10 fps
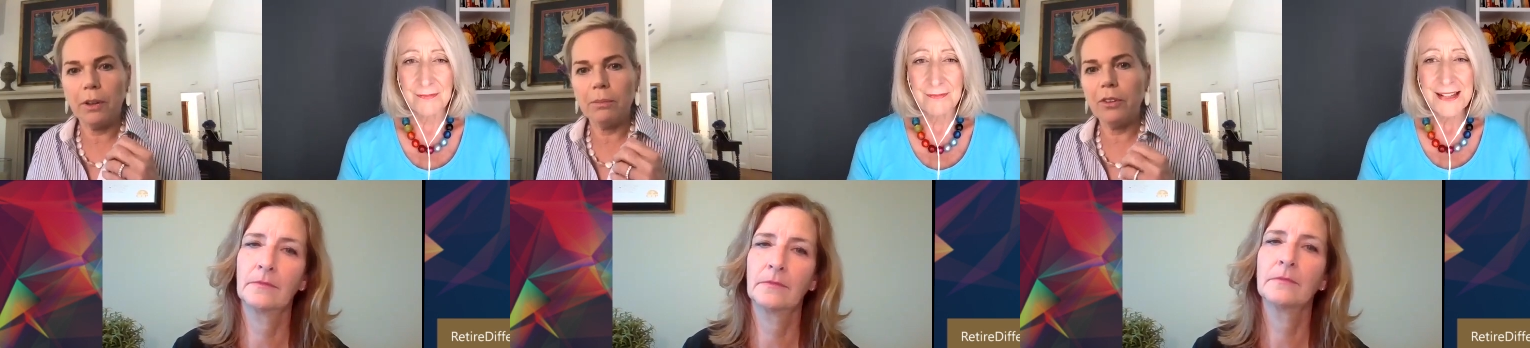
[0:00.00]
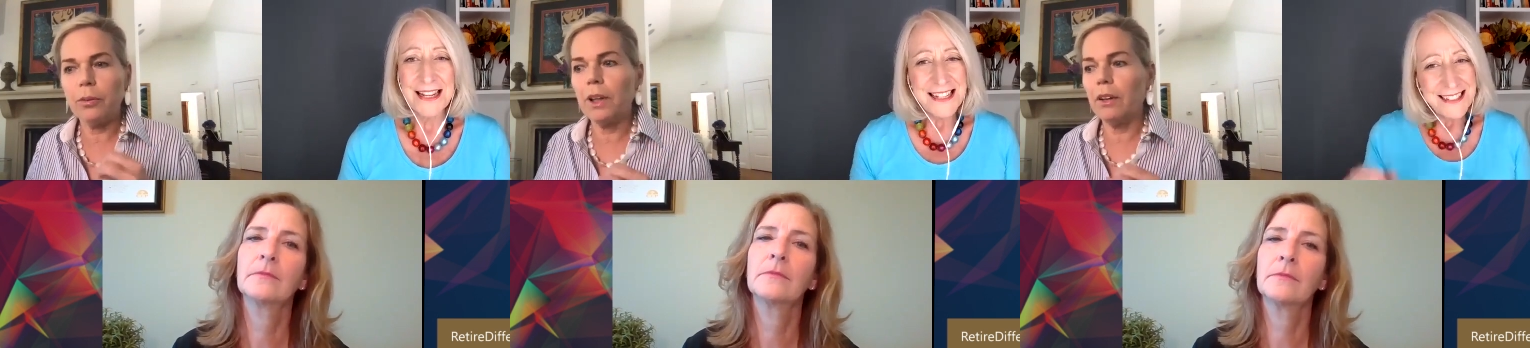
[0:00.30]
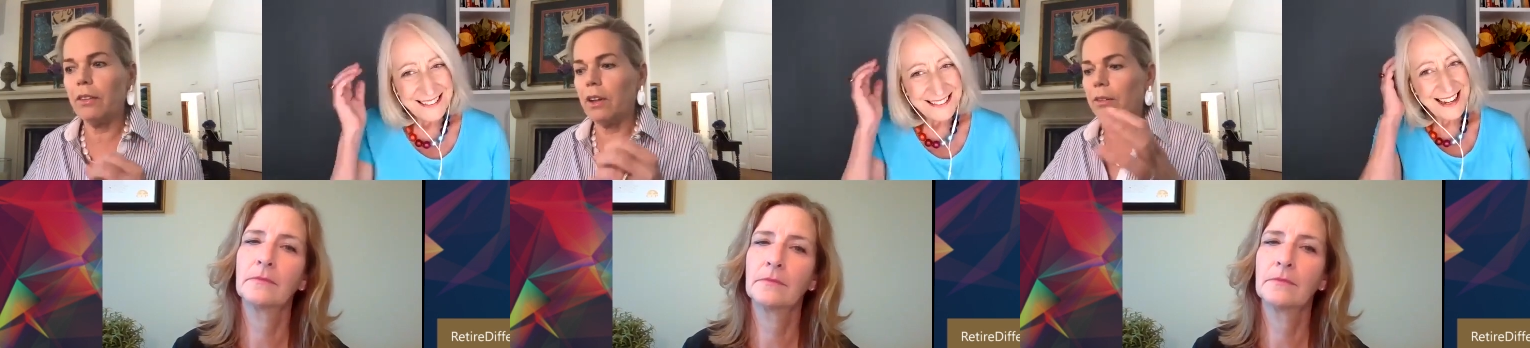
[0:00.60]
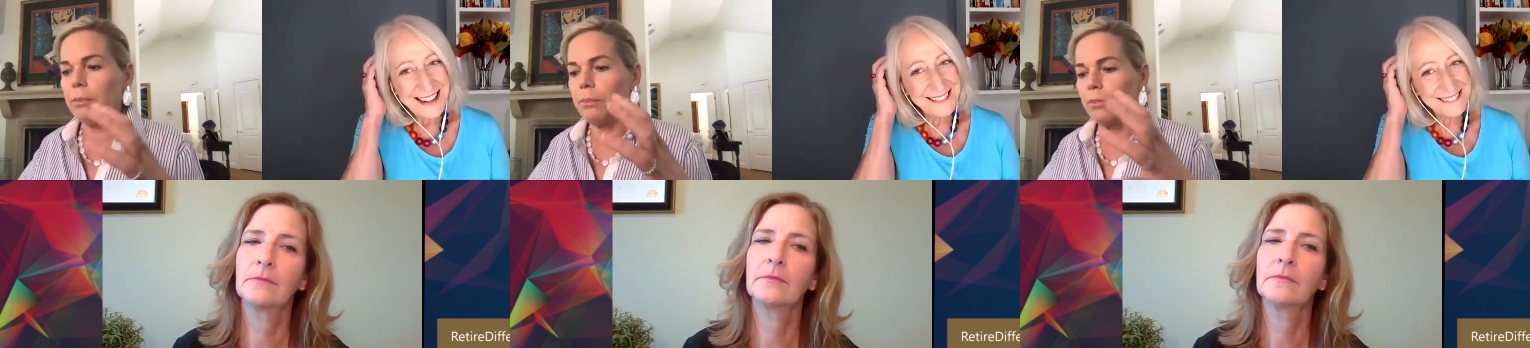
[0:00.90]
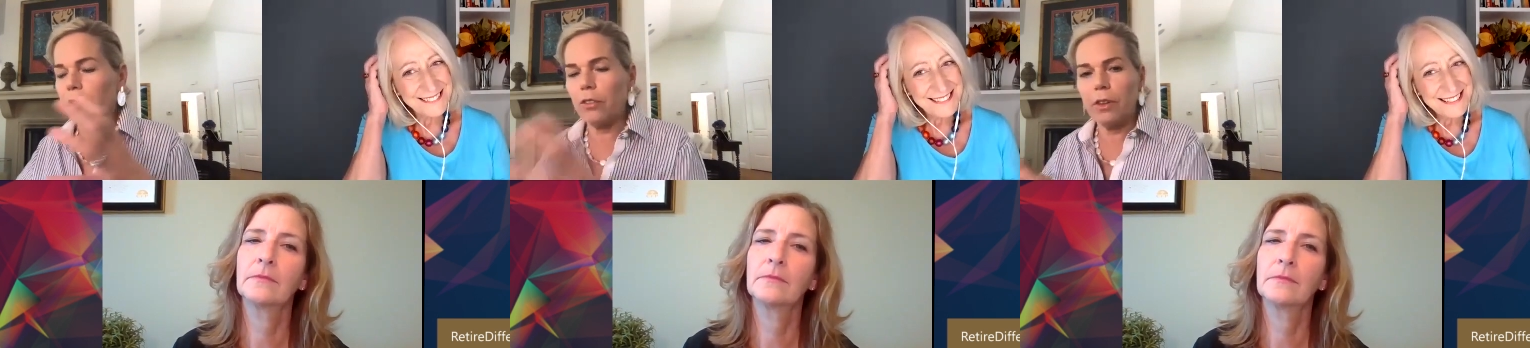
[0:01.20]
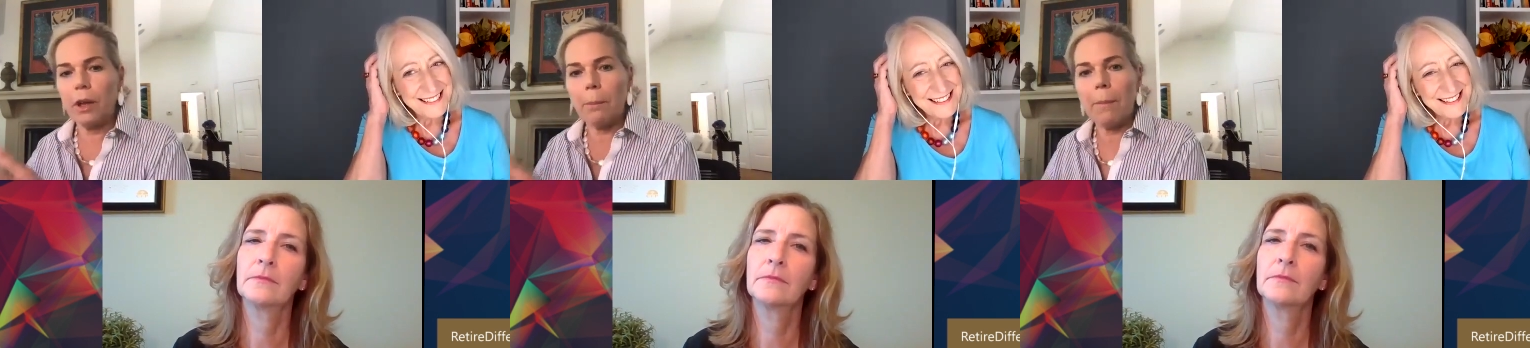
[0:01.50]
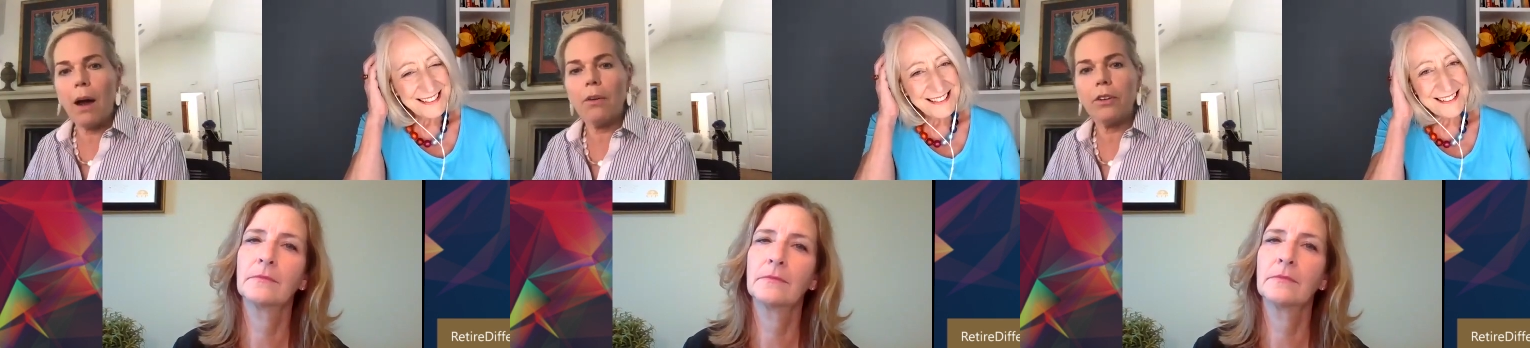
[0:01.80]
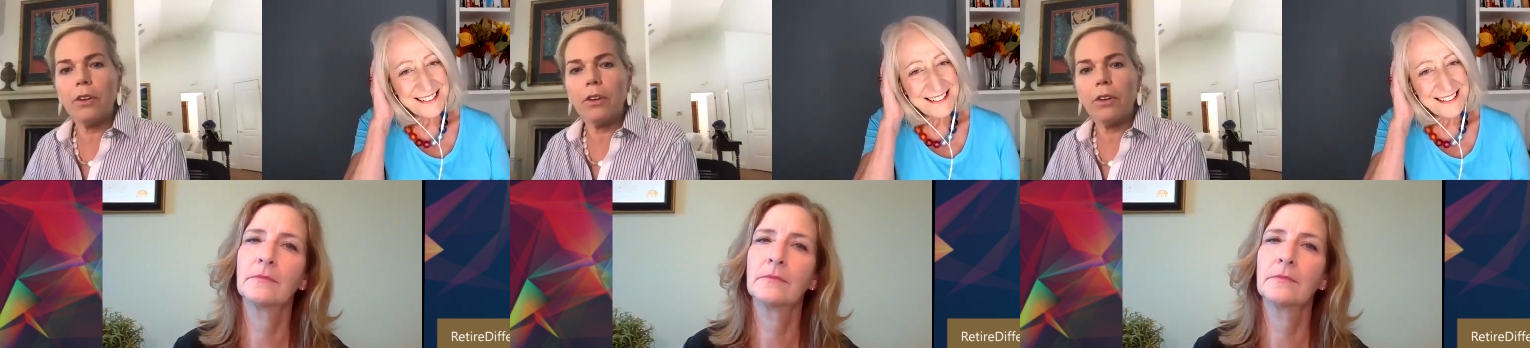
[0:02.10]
Speaker 1: between the yeah. amount you've